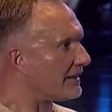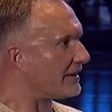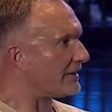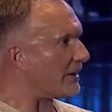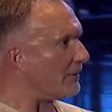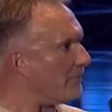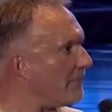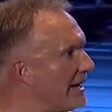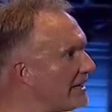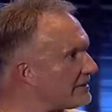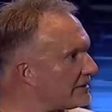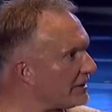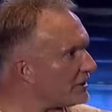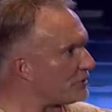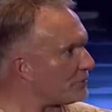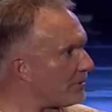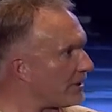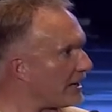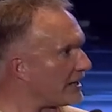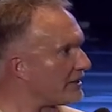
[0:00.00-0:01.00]
the
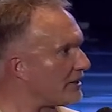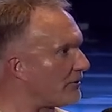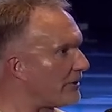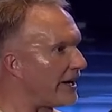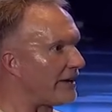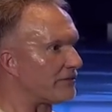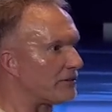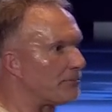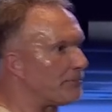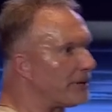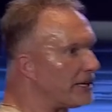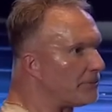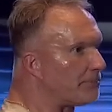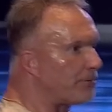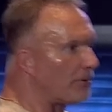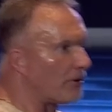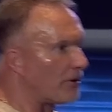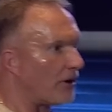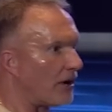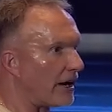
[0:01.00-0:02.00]
message, but I don't have the
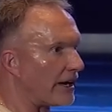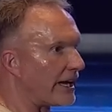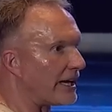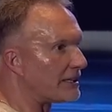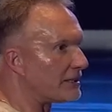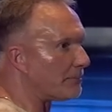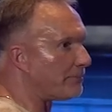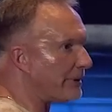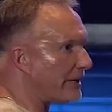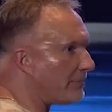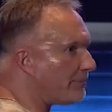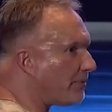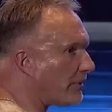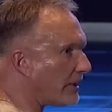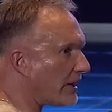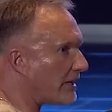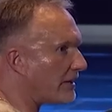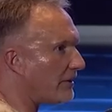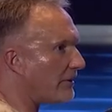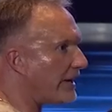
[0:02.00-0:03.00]
people, or I got the
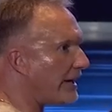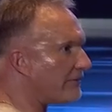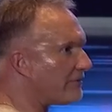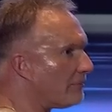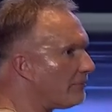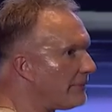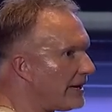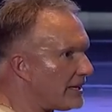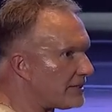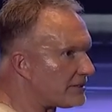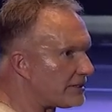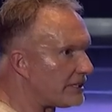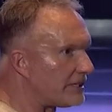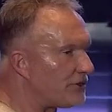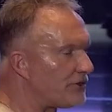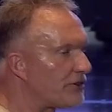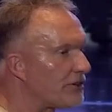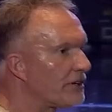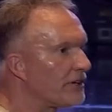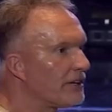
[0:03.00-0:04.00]
people and I don't have the
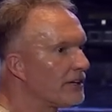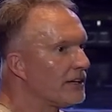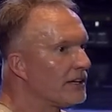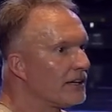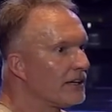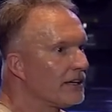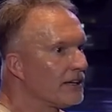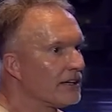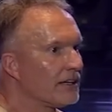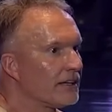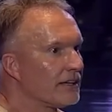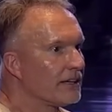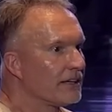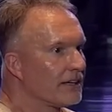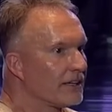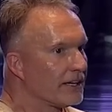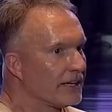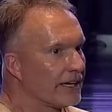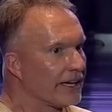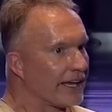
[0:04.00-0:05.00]
message.
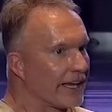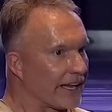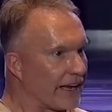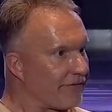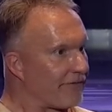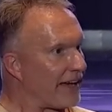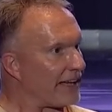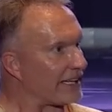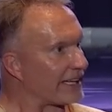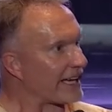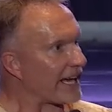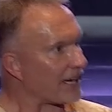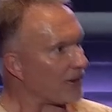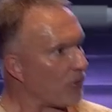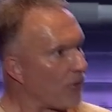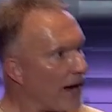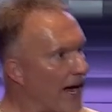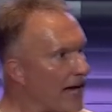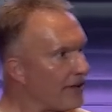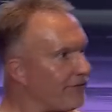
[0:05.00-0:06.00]
And I finally got a
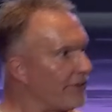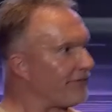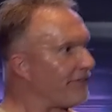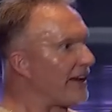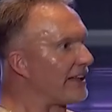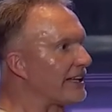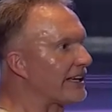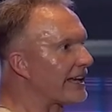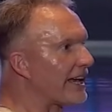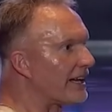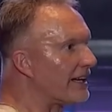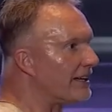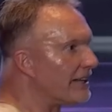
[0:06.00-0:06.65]
wife, I finally got a